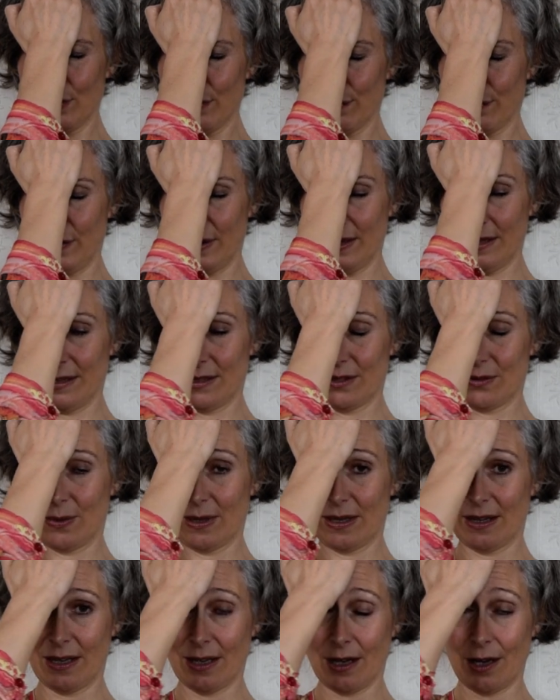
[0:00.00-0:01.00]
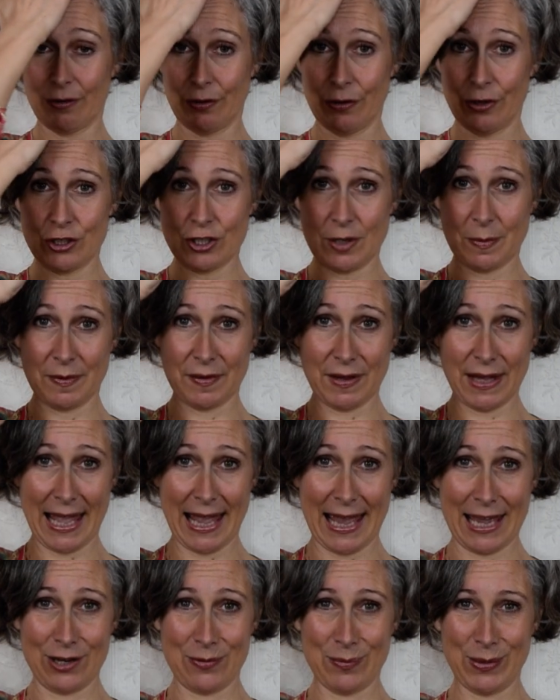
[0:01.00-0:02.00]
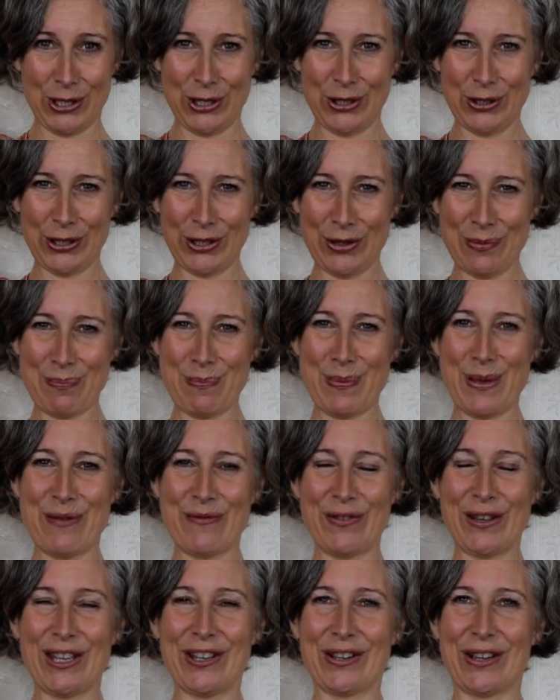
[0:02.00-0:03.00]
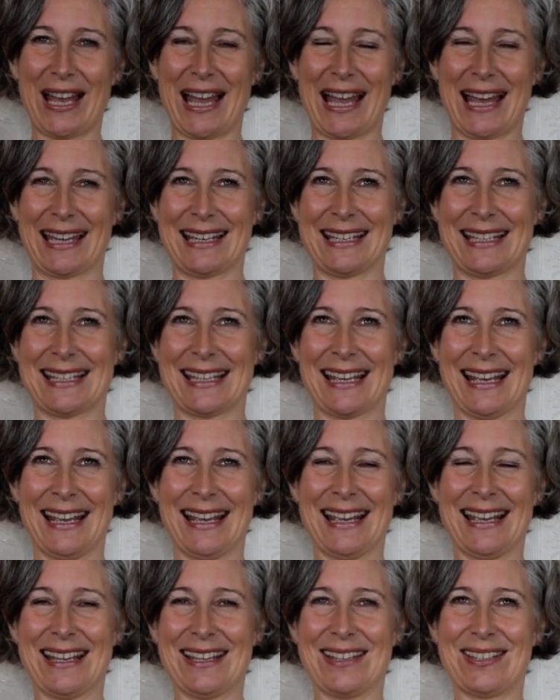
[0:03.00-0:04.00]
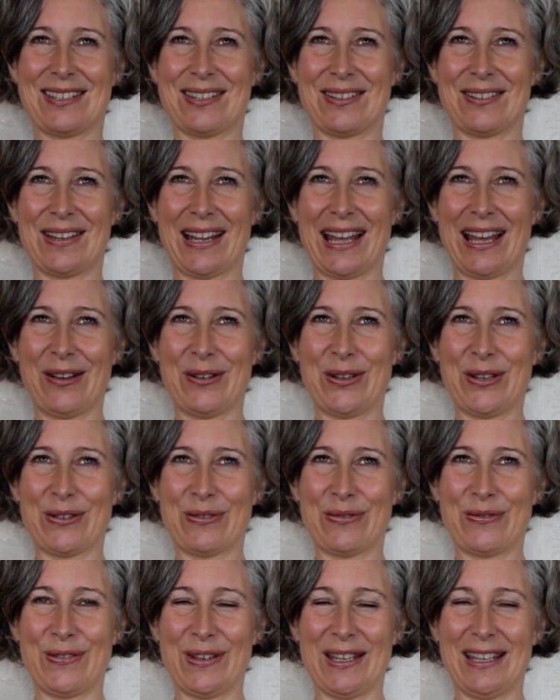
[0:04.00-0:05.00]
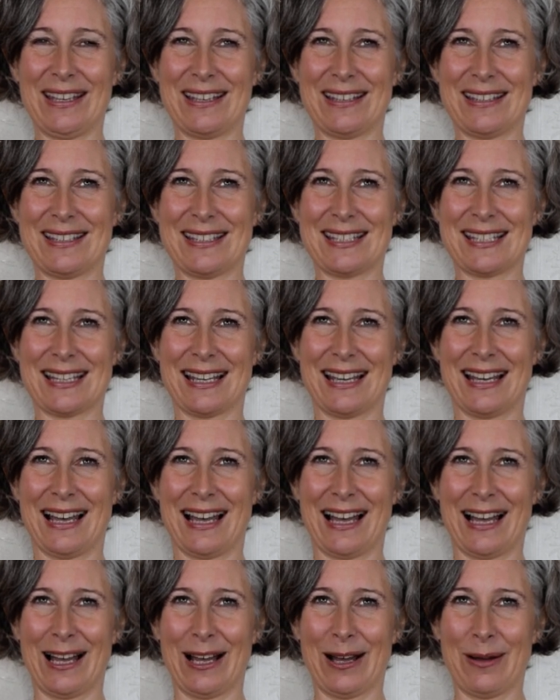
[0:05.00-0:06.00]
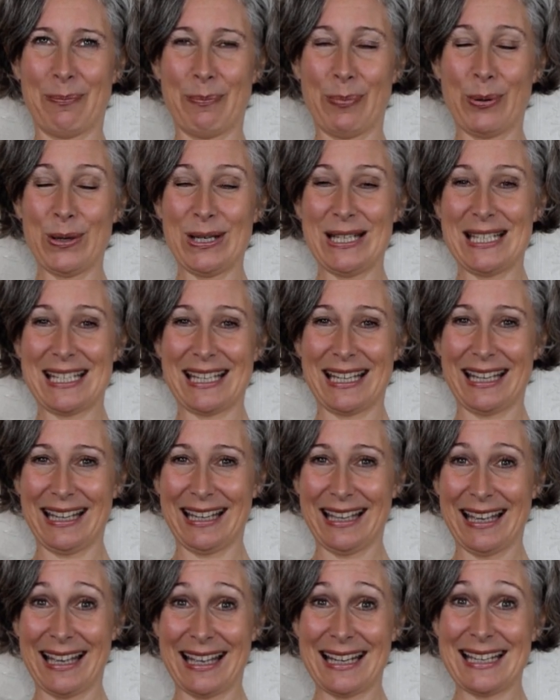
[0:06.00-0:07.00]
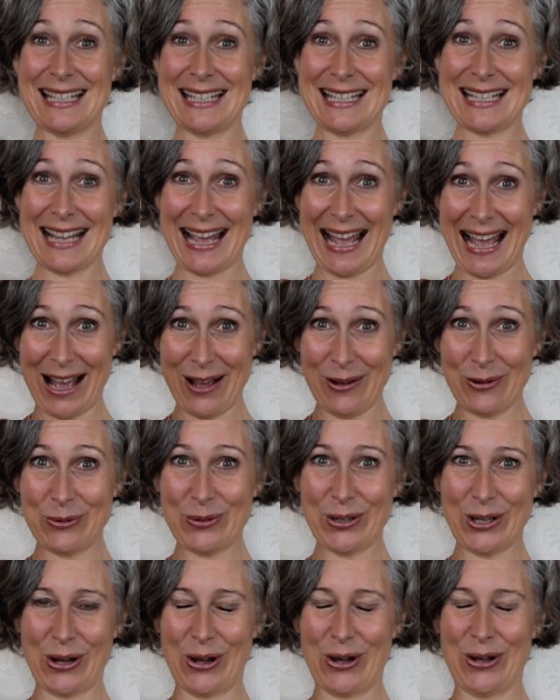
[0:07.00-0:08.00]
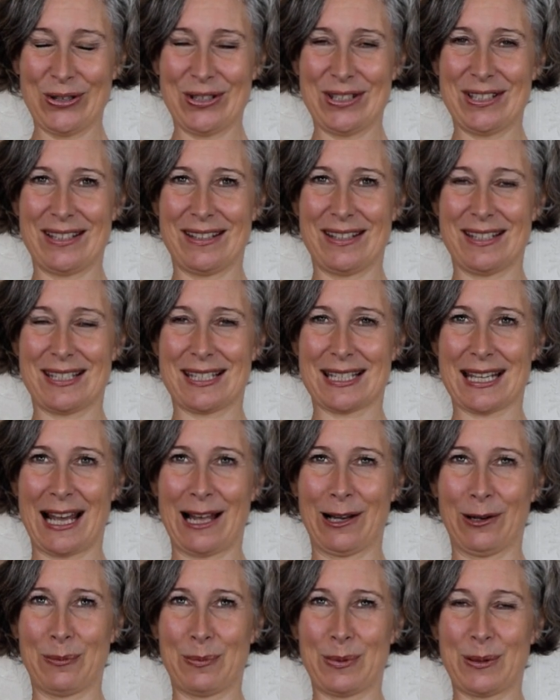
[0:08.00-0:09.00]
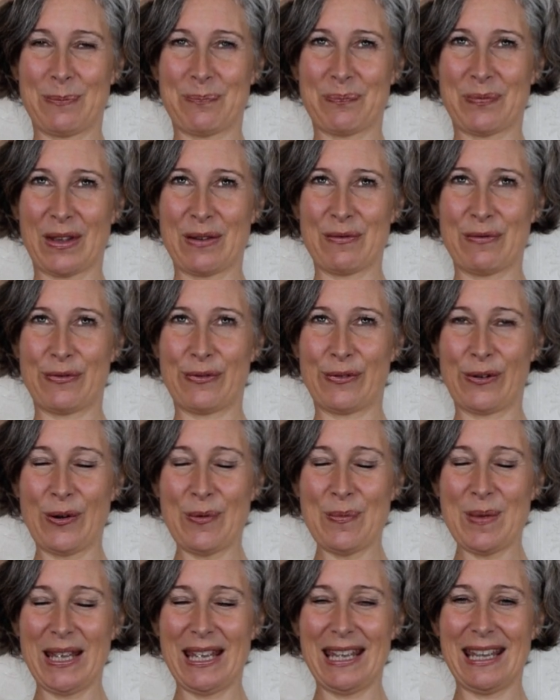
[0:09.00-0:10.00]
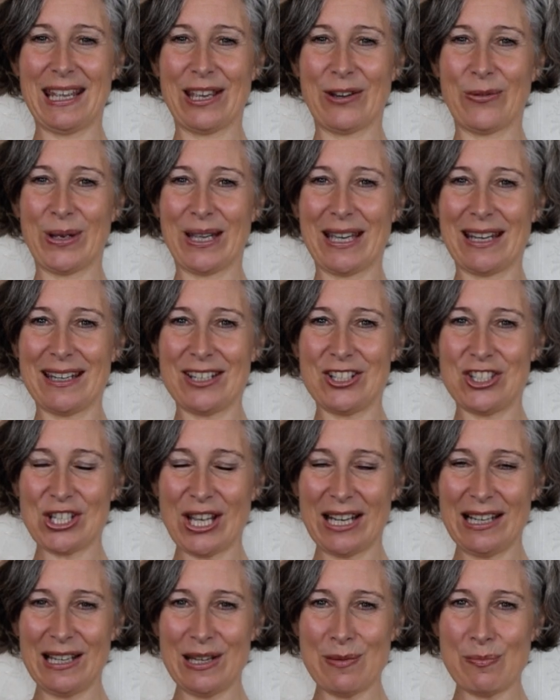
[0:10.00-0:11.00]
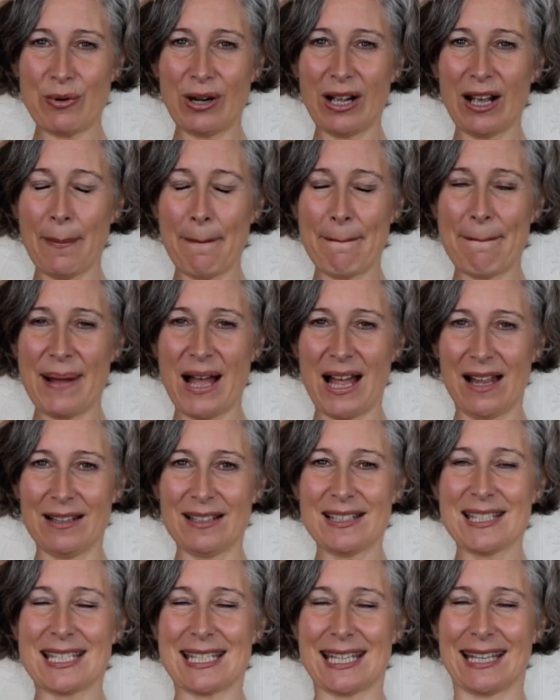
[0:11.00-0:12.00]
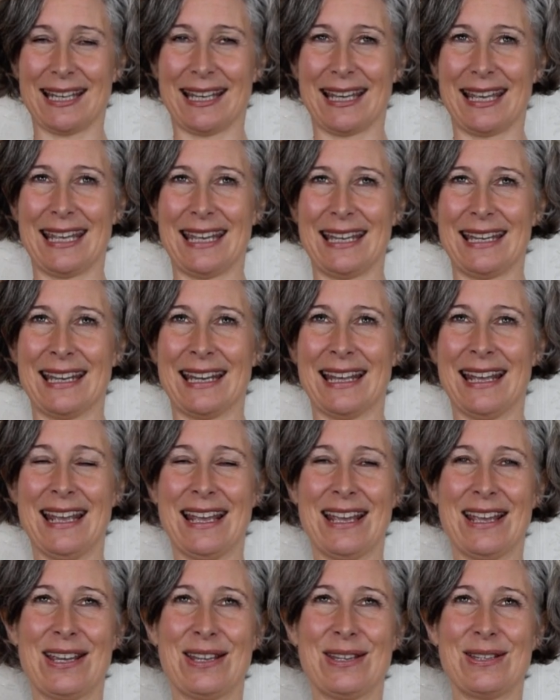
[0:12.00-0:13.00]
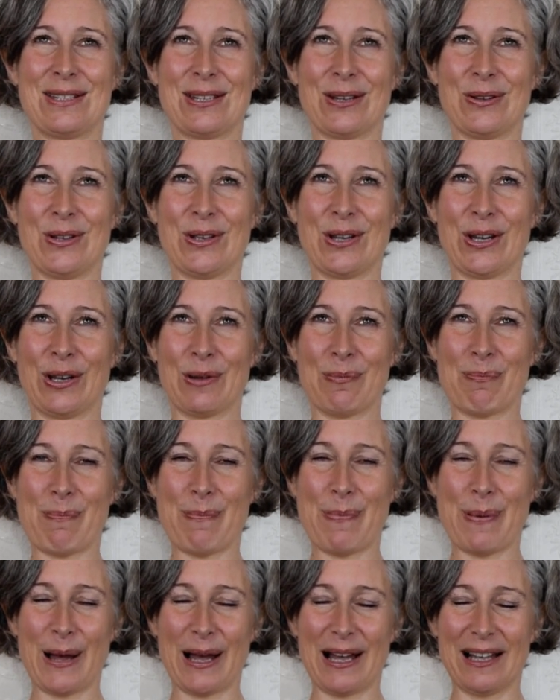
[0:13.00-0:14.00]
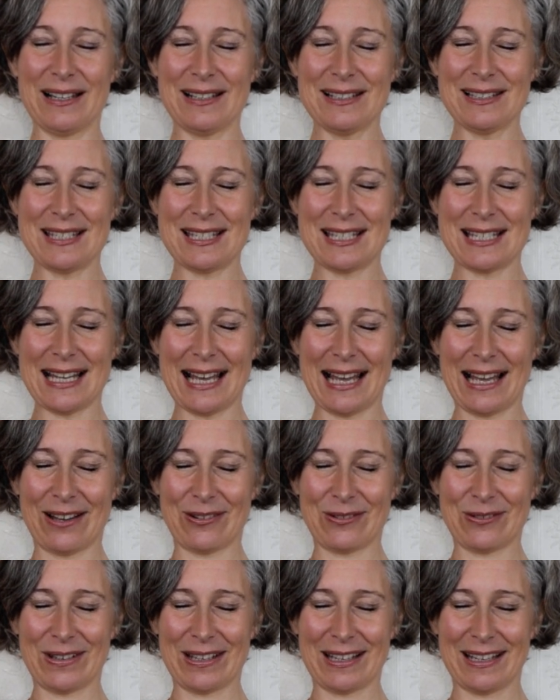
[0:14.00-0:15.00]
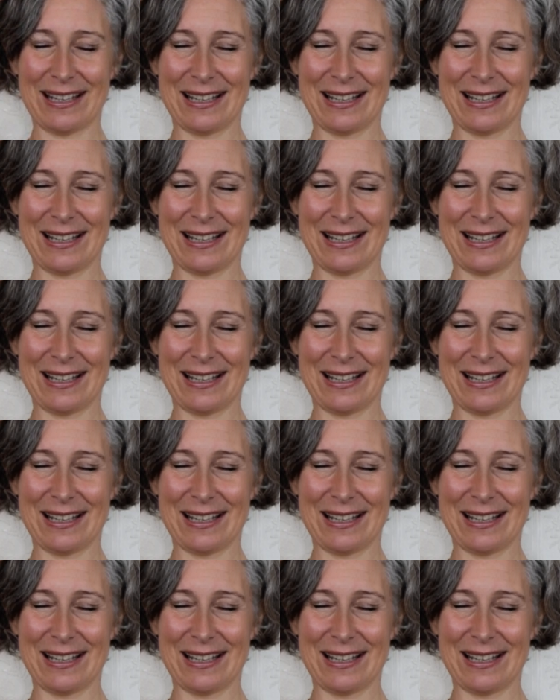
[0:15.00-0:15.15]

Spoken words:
your fingers where they are on the top of the head, but you're going to pivot your hand. So now your fingers are pointing down onto the scalp. And from here, we're going to gently bring a pulsing in. So you're going to pulse down